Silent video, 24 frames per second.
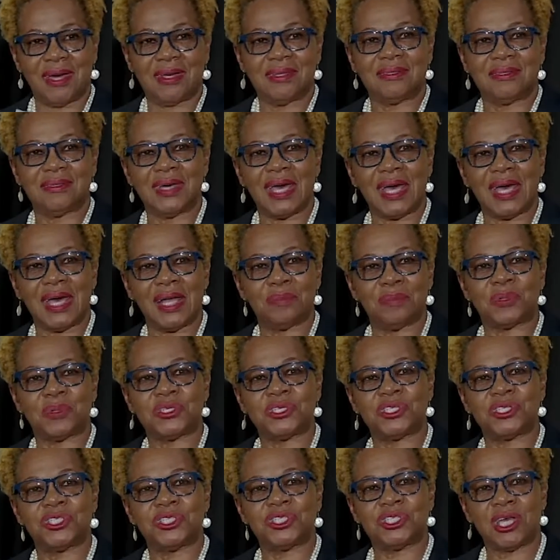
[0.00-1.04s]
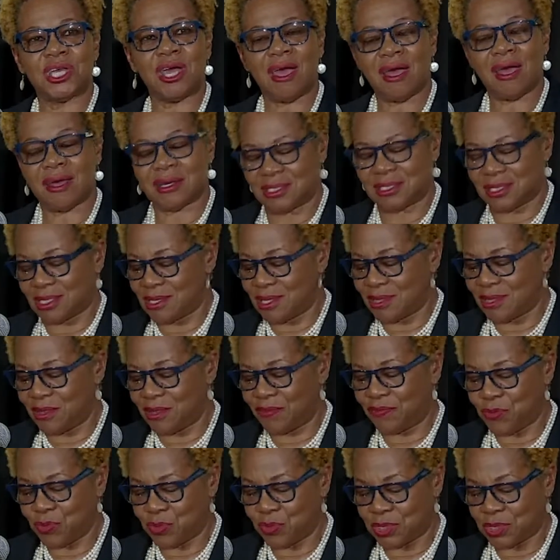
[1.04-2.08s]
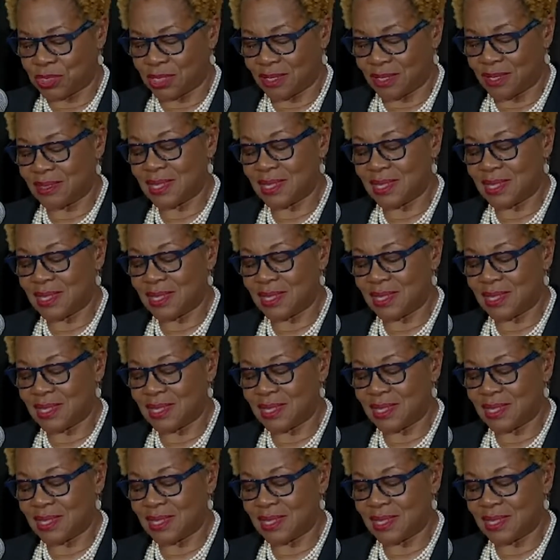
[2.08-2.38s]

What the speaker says: to help us chart the future.